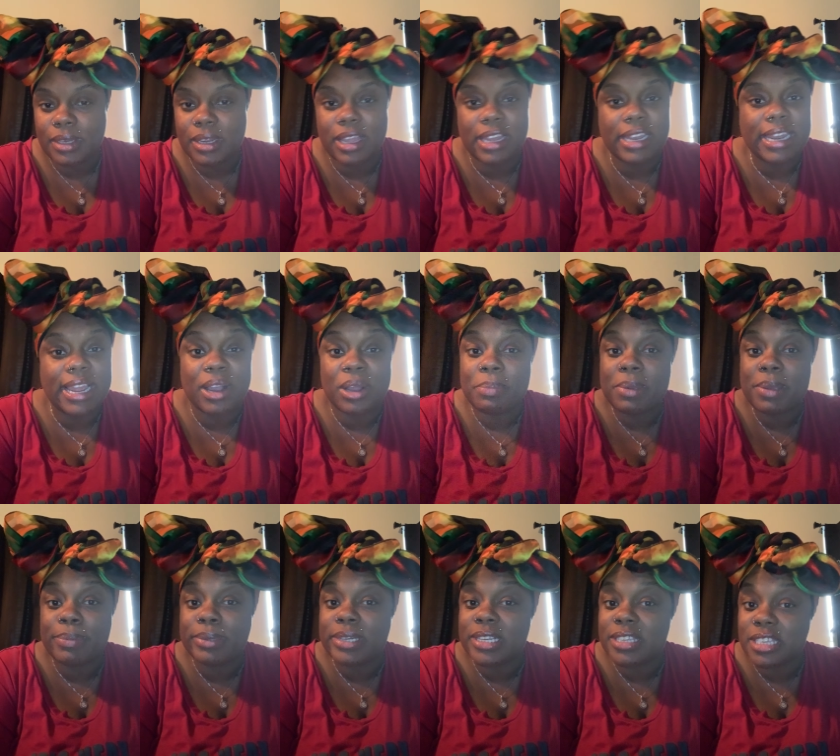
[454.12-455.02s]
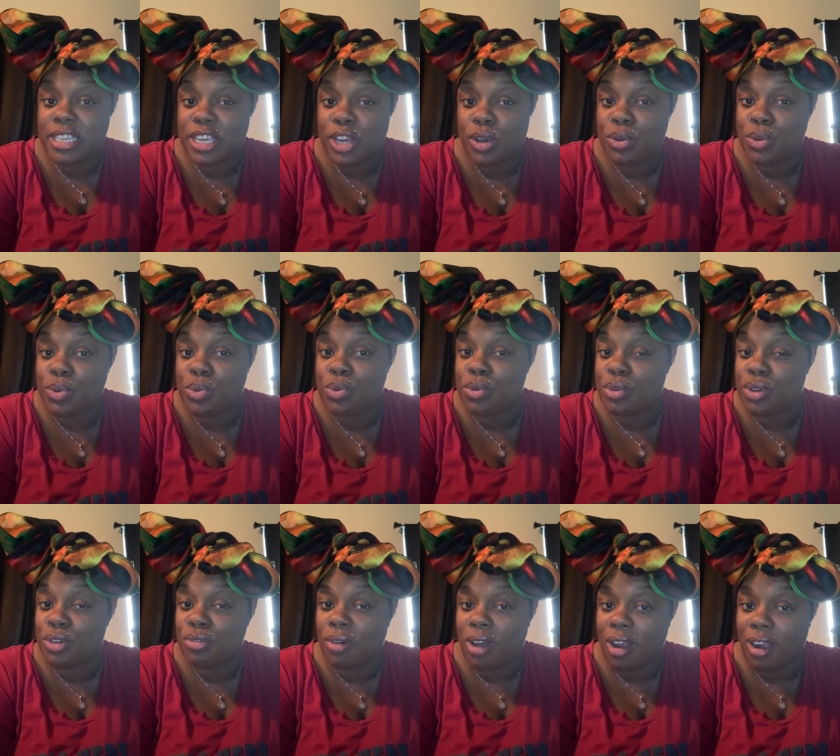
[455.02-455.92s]
allowing people to tell you who
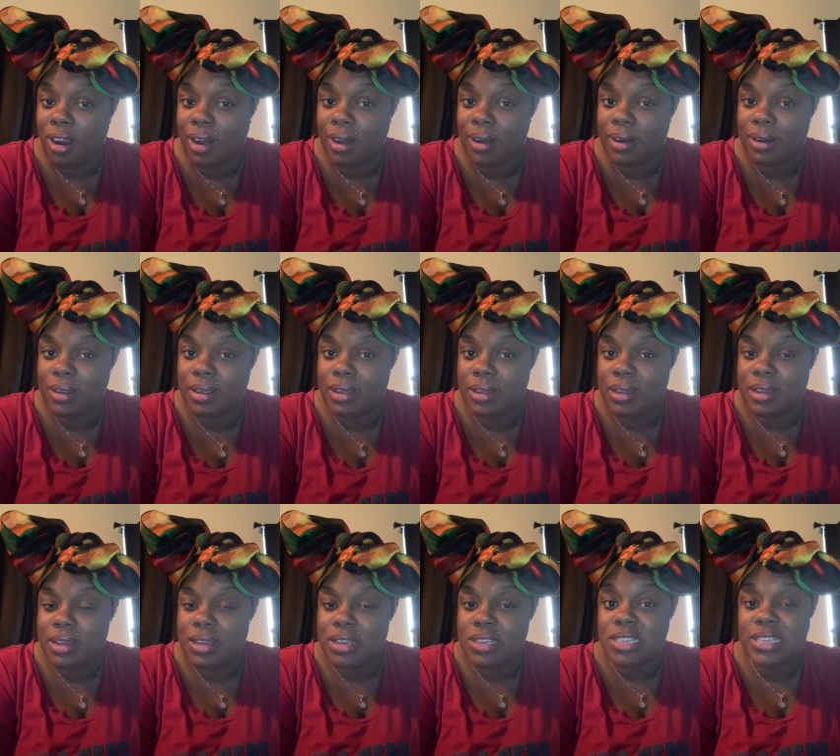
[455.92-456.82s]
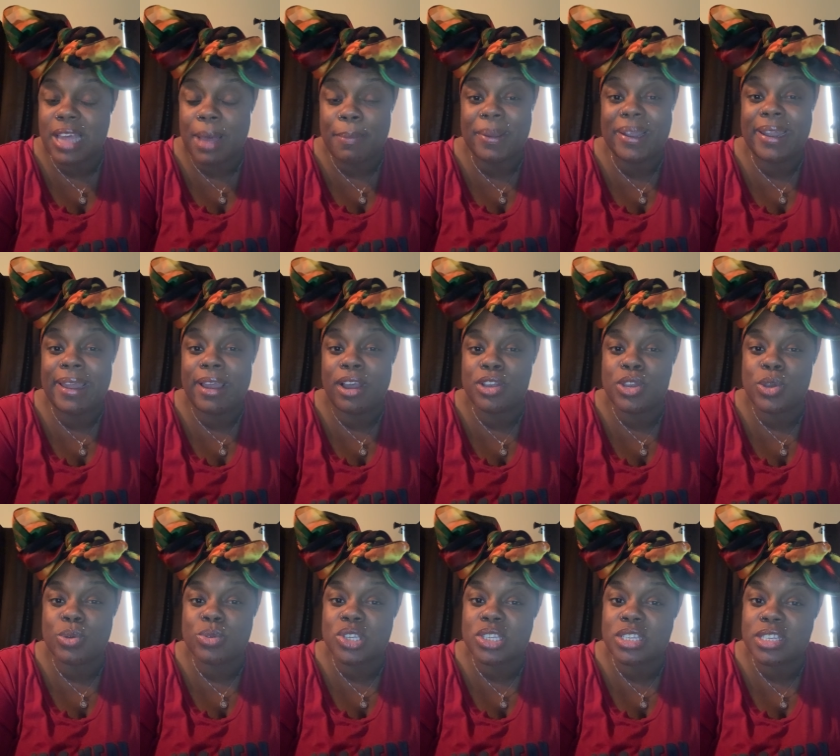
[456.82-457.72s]
you are. Stop allowing
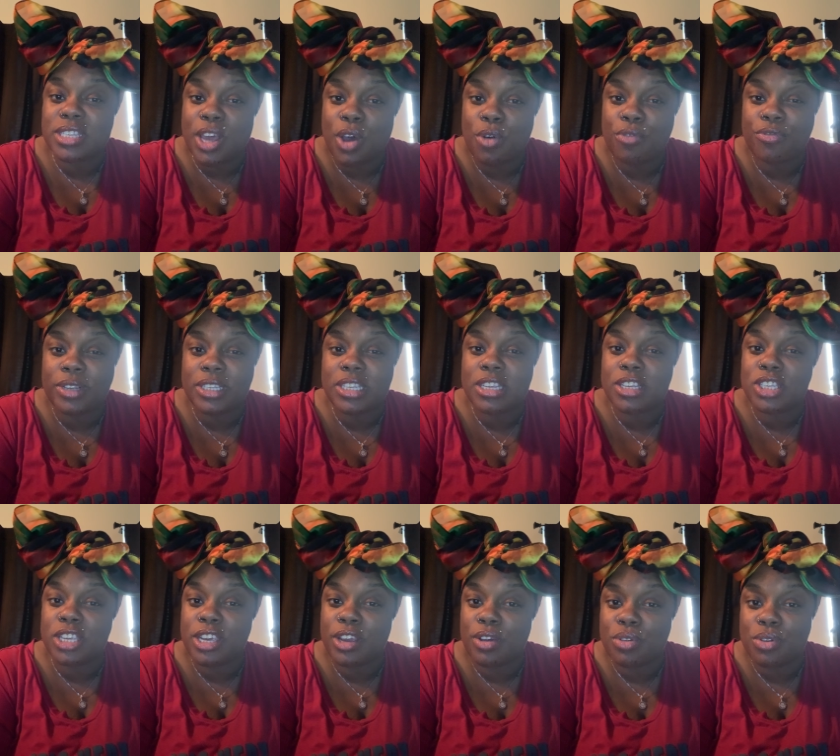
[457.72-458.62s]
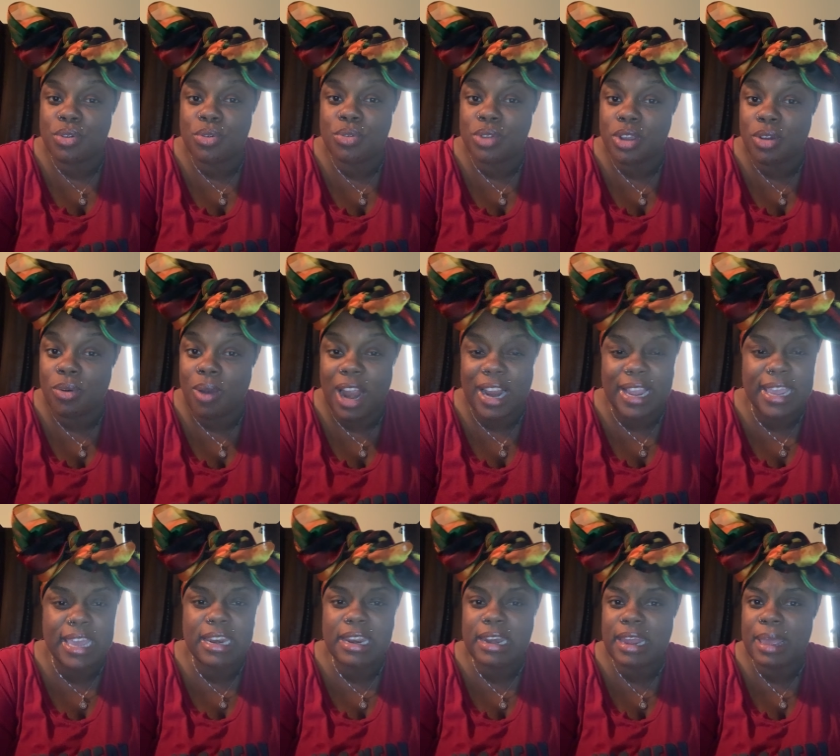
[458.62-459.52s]
yourself to tell you who you are.
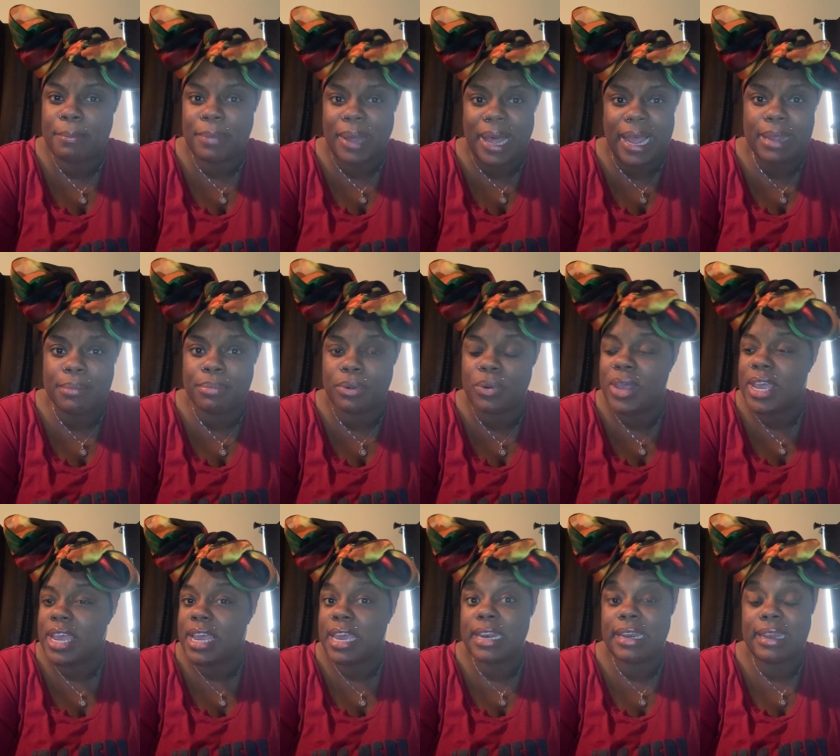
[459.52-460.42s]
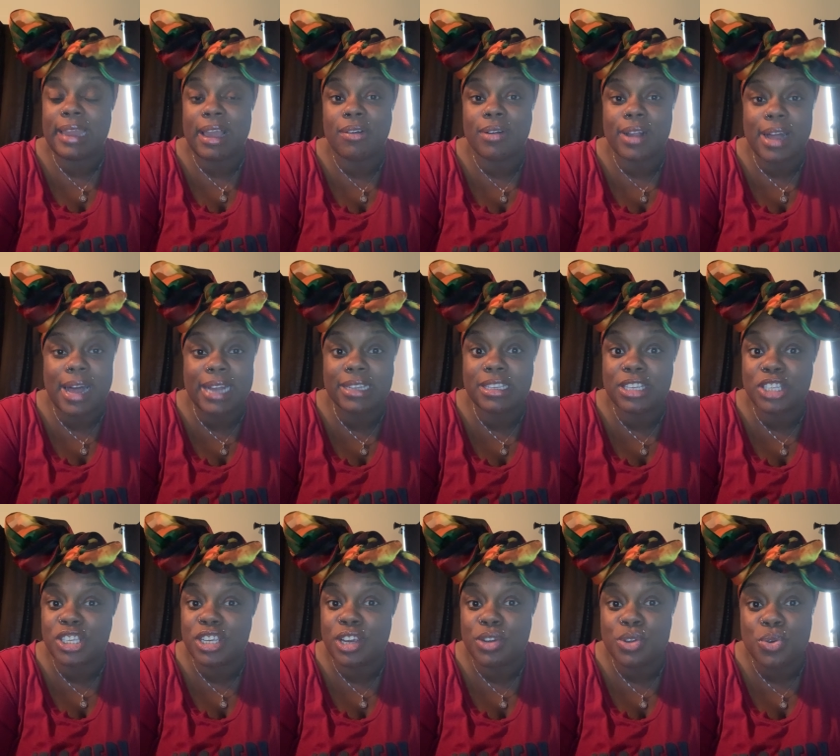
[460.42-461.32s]
Get in that Bible and allow God to
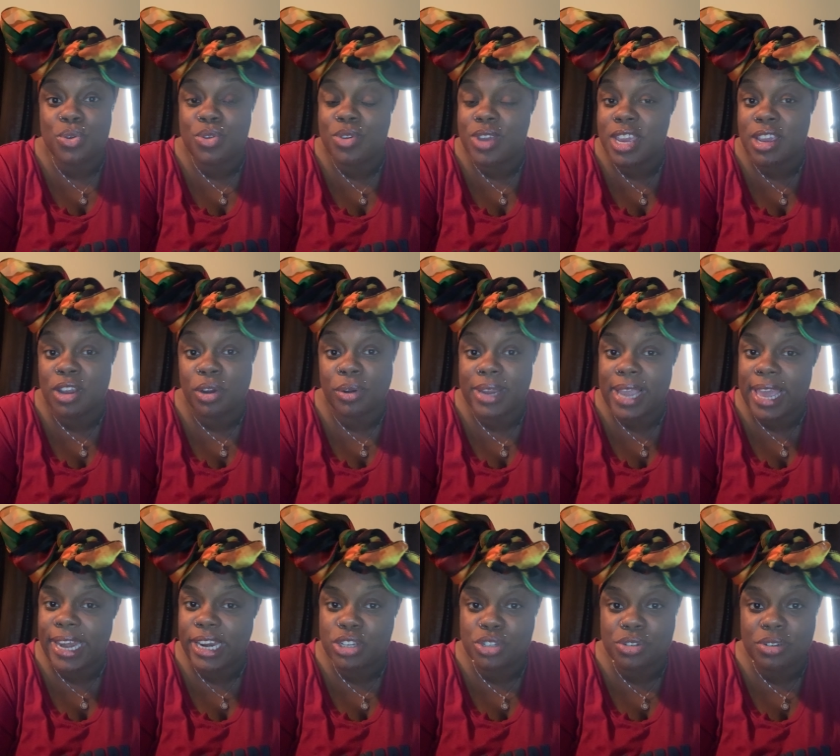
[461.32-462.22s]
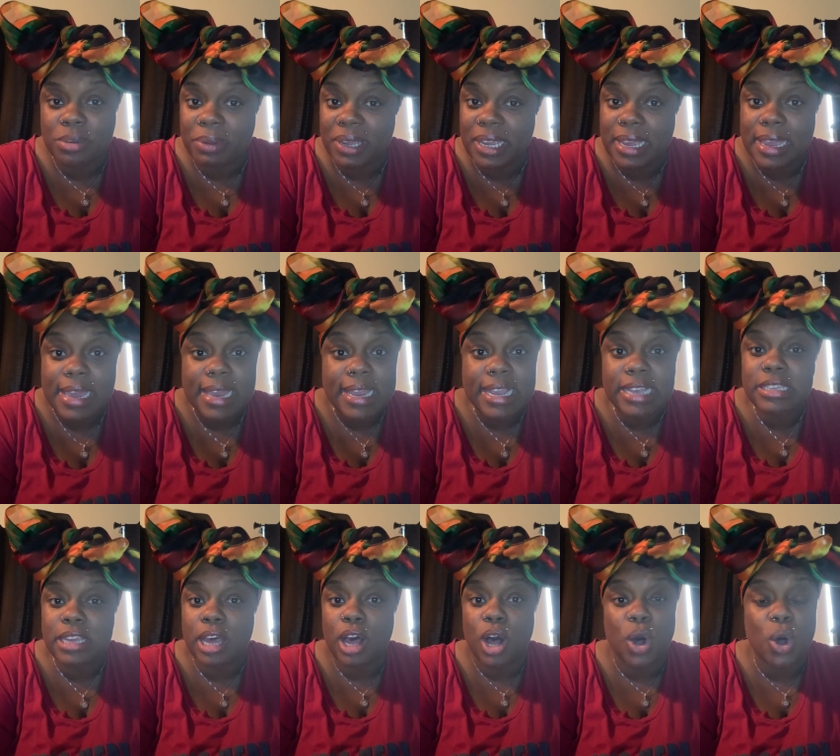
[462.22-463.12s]
tell you who he created you to be.
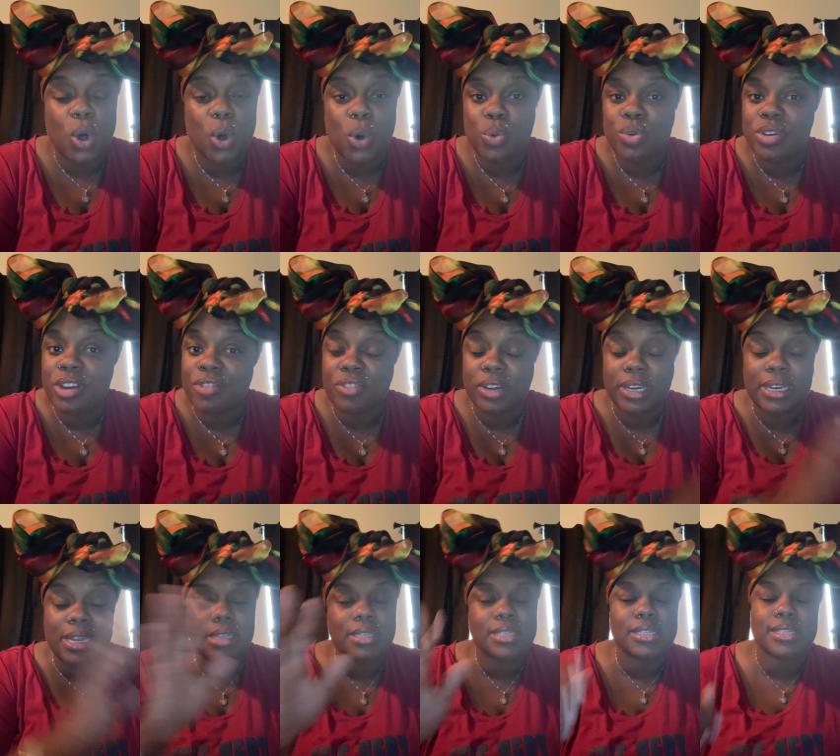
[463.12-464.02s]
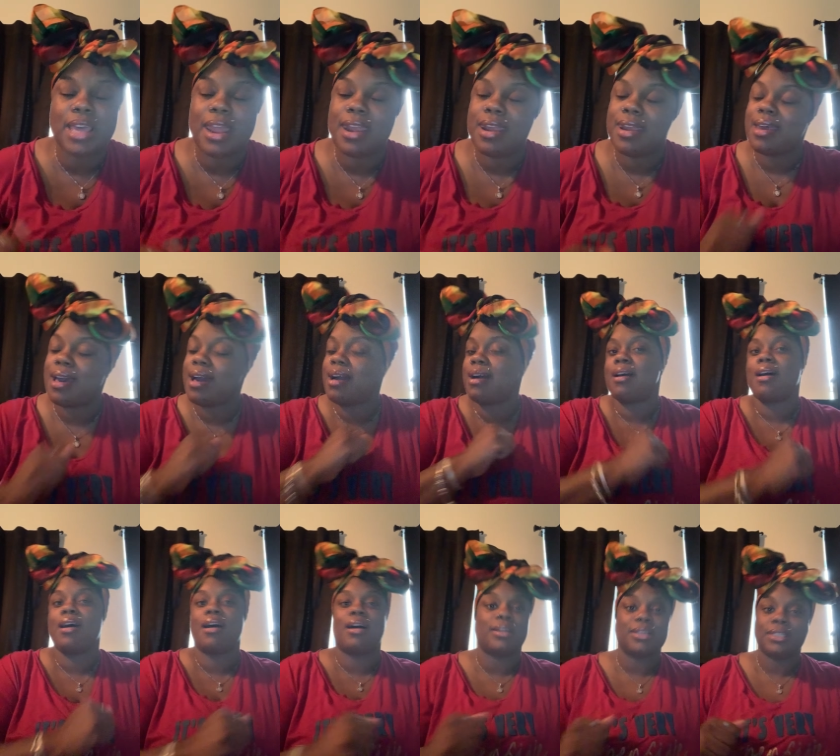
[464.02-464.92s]
It's a whole different, listen,
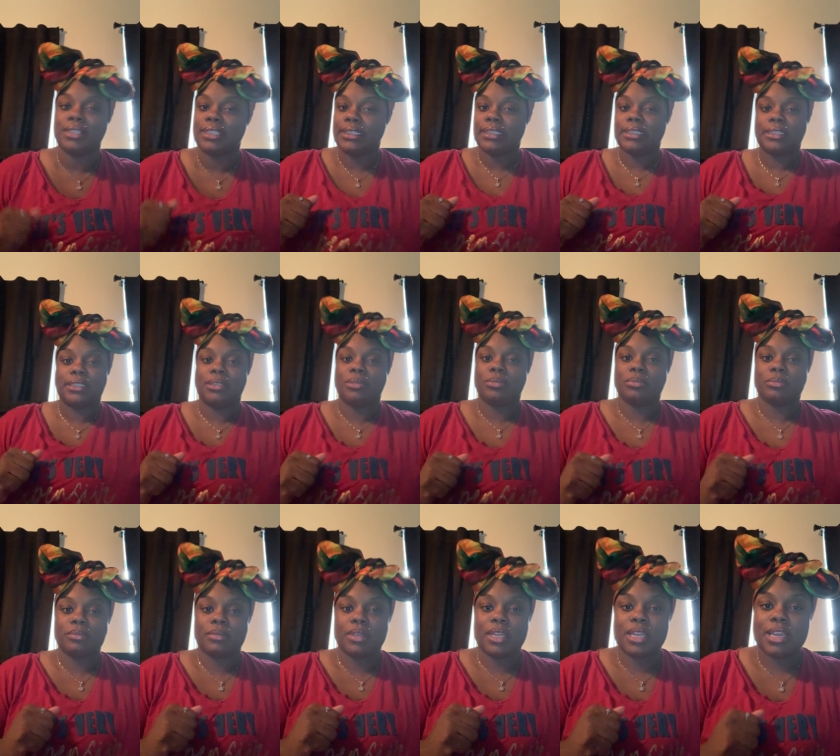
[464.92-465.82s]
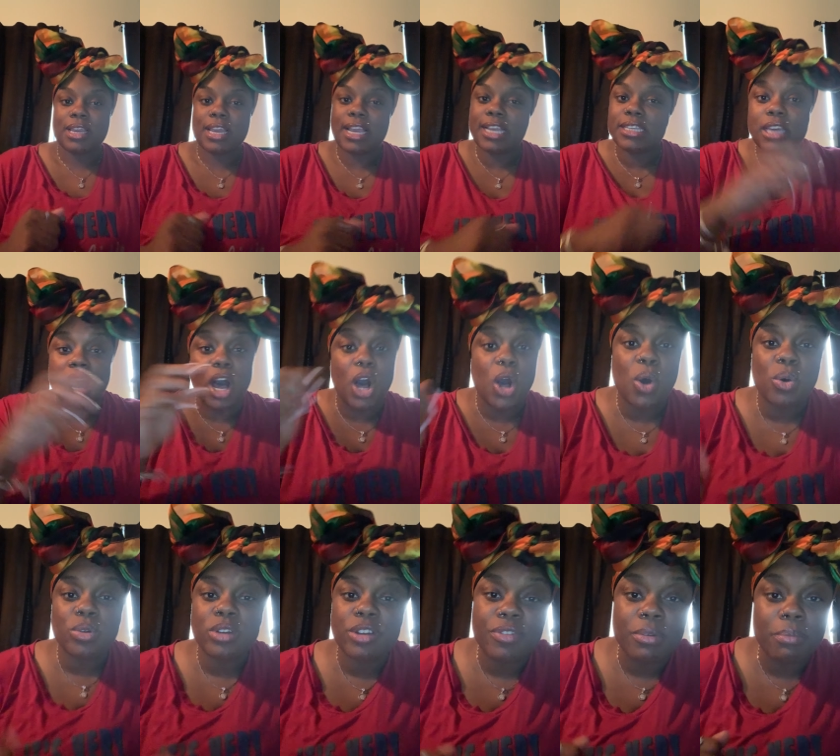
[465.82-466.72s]
uh, it's a
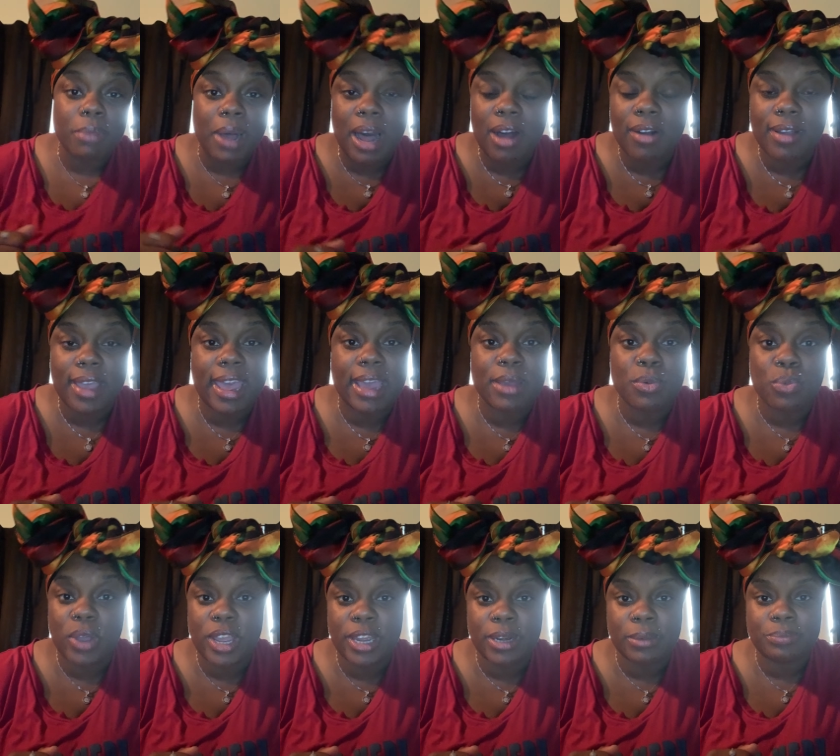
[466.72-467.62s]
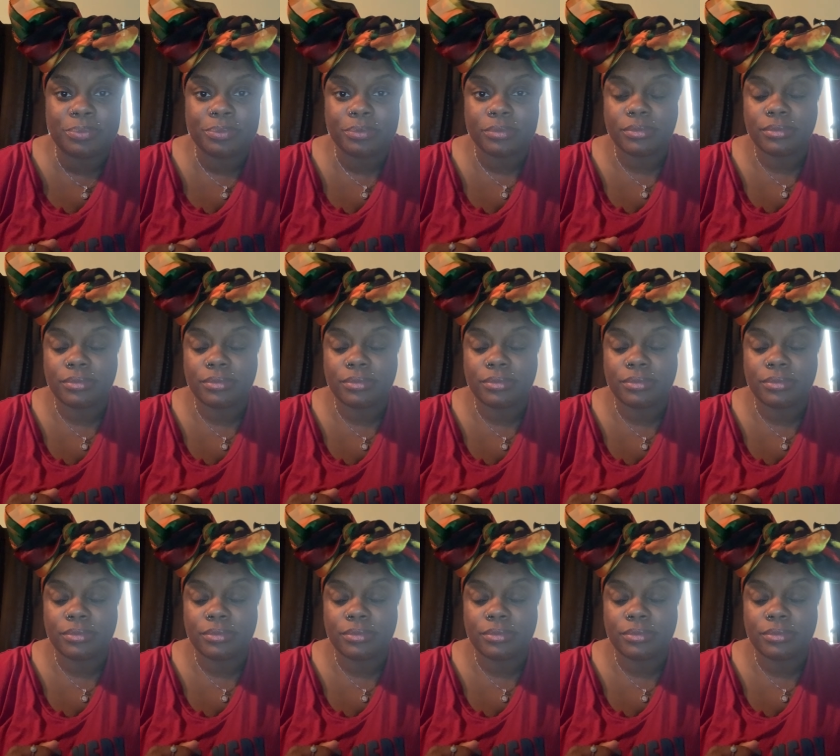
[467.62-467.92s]
whole different ball game when